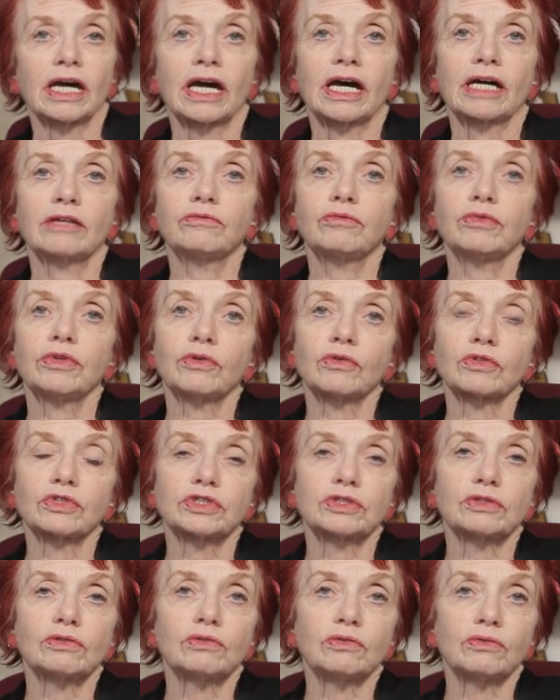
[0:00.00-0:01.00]
And we
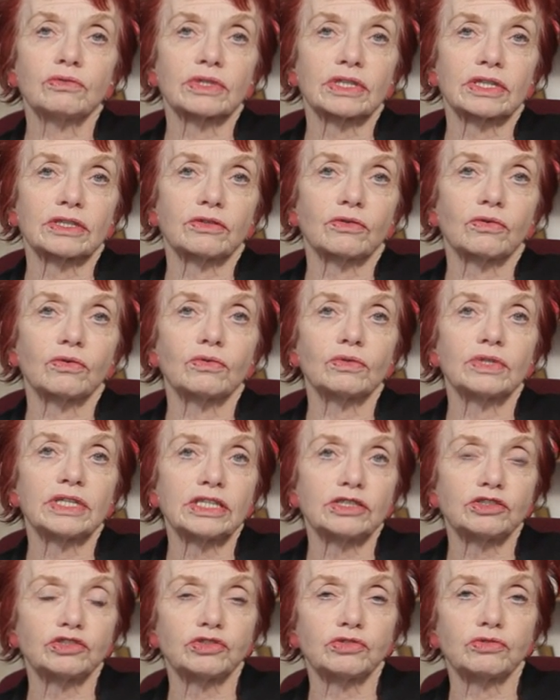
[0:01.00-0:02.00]
also look at the whole
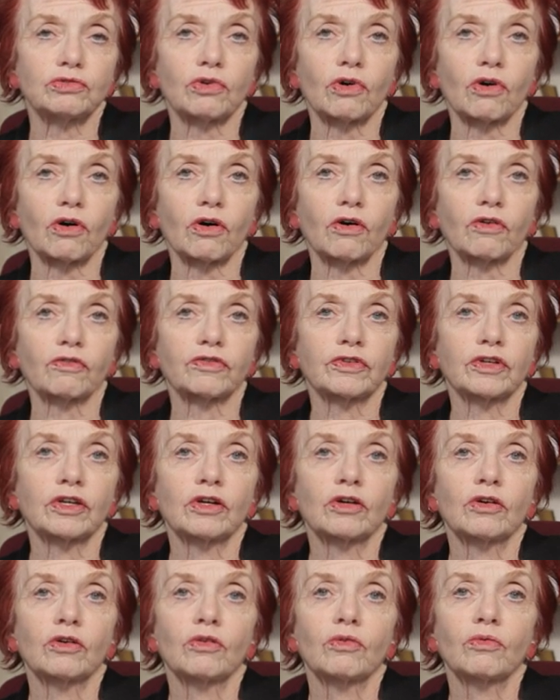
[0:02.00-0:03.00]
issue of
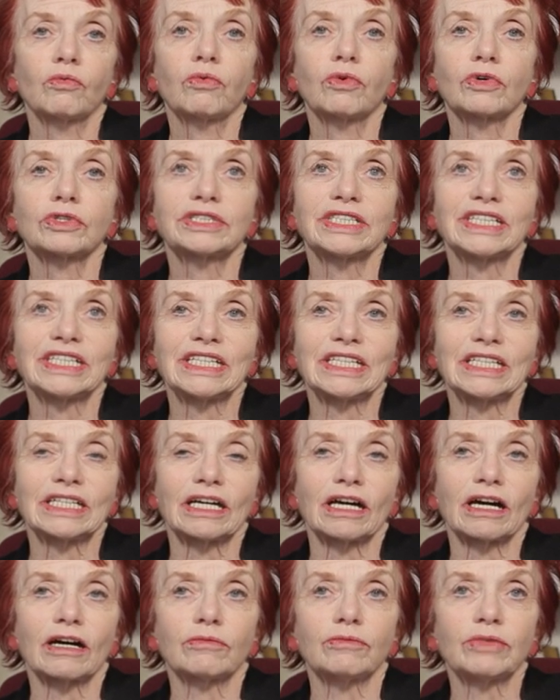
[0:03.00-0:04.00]
what
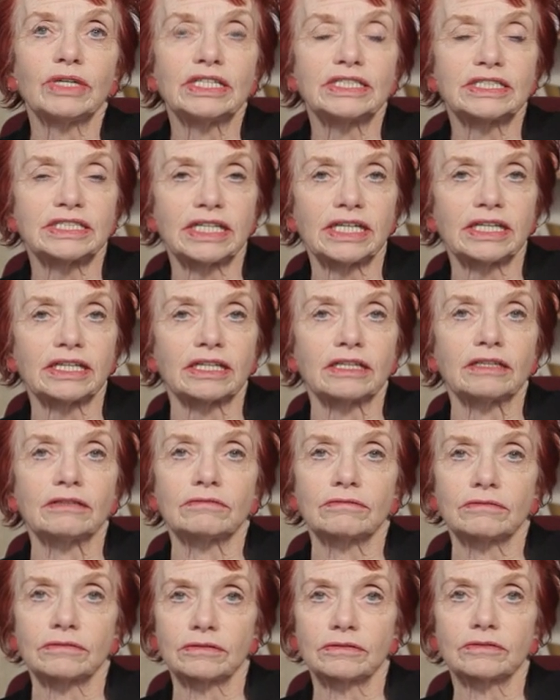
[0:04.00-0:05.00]
are we
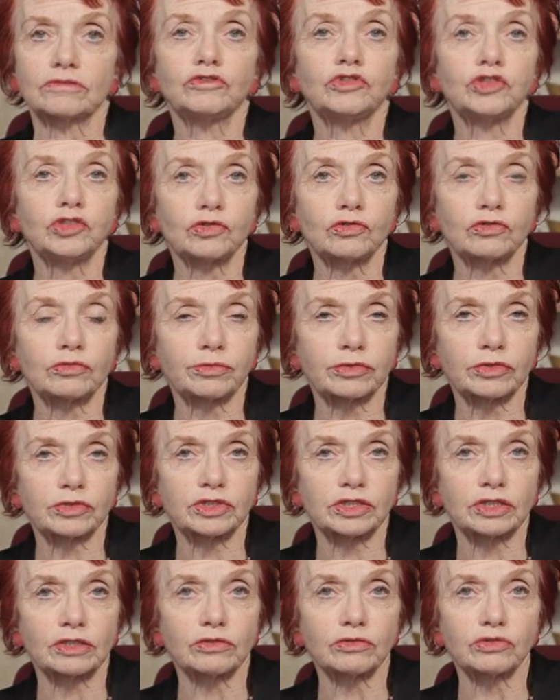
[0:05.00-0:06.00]
seeking? Durable
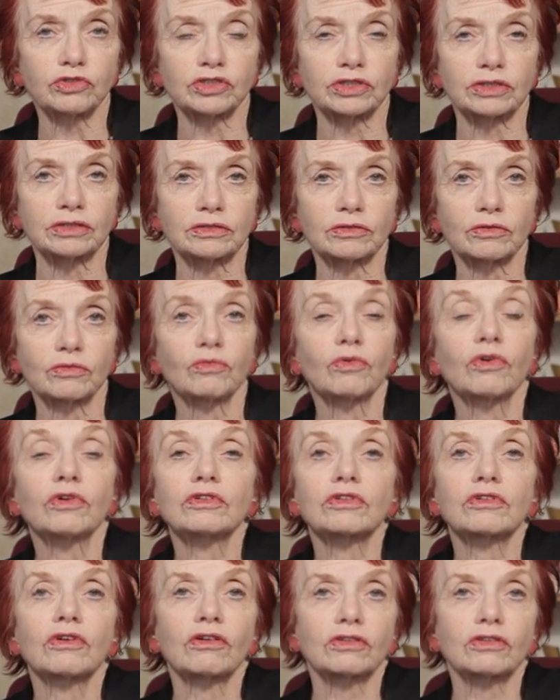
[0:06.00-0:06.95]
solution. What